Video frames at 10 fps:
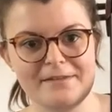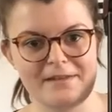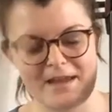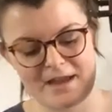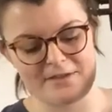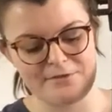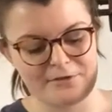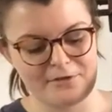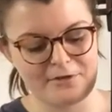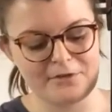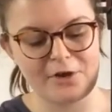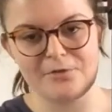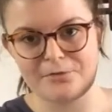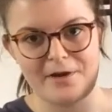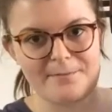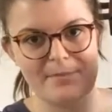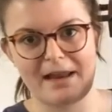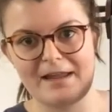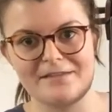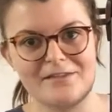C and just go for it and
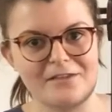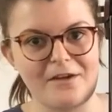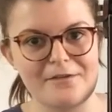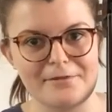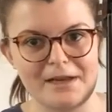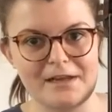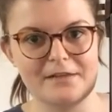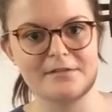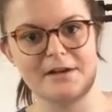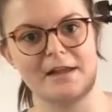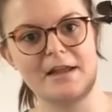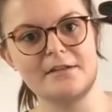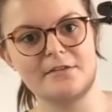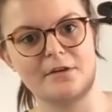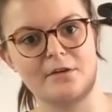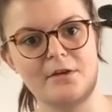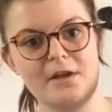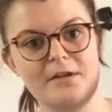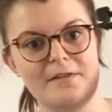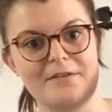play it and sight read it. Okay, so
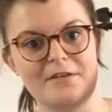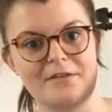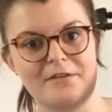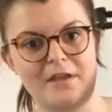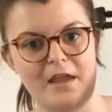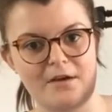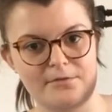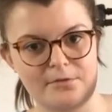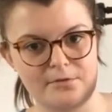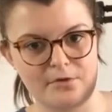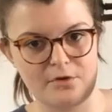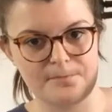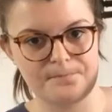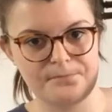this is C after 4.